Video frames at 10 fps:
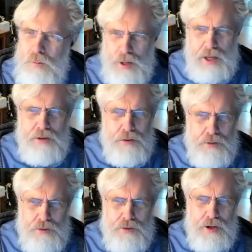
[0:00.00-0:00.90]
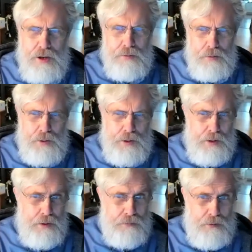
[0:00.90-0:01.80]
as a crystallographer, we
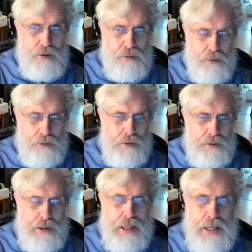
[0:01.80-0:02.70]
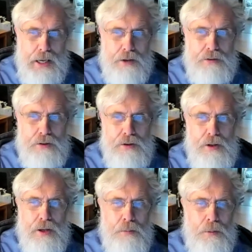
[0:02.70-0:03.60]
did the first folded nucleic acid,
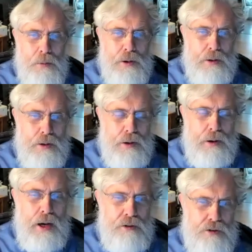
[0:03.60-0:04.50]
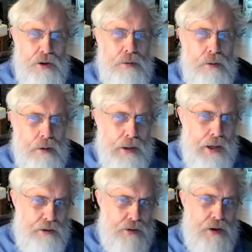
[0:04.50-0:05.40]
and we wanted to know how general
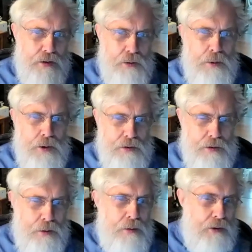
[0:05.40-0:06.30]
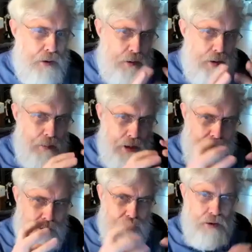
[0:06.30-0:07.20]
that structure was. You know, it was a
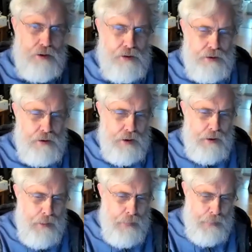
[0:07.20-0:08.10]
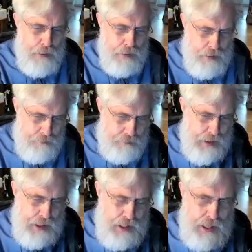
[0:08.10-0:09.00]
three-dimensional structure, um,
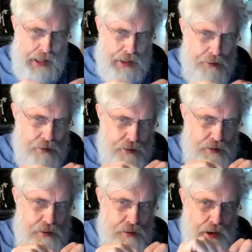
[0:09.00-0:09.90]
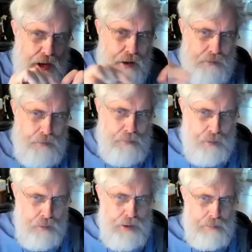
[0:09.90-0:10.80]
and it was derived from a
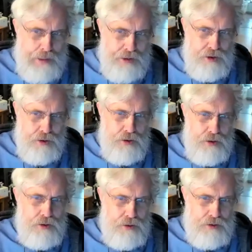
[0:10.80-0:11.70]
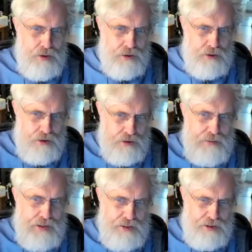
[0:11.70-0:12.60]
one-dimensional structure of
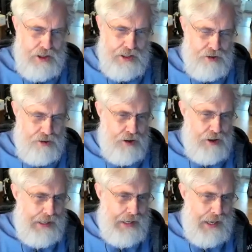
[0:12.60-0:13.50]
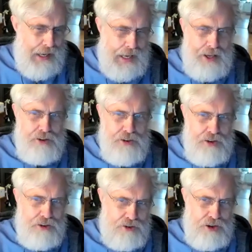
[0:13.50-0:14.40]
76 A's,
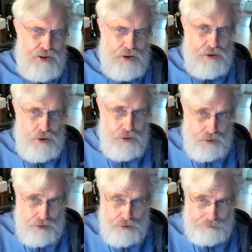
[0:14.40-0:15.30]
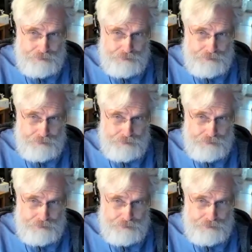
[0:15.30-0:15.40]
Gs, and Us